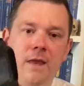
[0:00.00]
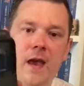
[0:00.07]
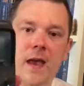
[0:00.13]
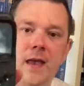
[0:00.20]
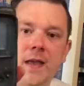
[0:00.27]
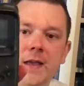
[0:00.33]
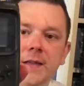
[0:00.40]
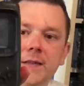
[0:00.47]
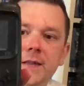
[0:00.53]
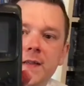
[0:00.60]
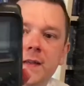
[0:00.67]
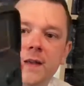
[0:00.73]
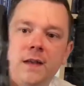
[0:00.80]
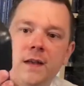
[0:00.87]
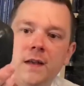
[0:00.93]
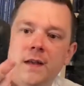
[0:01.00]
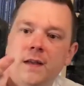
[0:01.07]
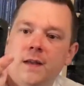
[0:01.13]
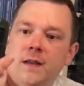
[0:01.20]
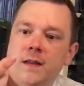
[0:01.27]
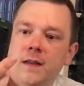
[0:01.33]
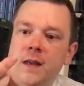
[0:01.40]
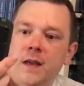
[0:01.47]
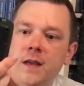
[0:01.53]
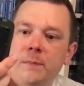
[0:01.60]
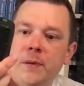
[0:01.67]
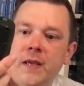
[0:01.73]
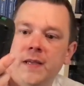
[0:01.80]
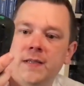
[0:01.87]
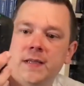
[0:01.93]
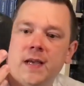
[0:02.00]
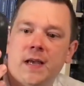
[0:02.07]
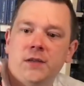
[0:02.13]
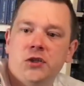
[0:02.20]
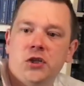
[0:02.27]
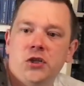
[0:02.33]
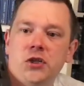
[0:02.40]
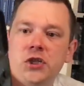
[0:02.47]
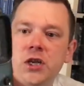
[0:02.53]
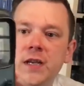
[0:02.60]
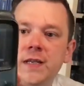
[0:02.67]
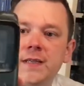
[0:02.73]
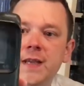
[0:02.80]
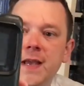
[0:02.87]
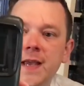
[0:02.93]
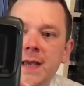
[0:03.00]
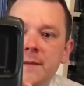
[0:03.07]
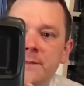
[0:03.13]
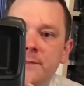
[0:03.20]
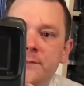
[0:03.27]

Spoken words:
that is the PC Engine GT,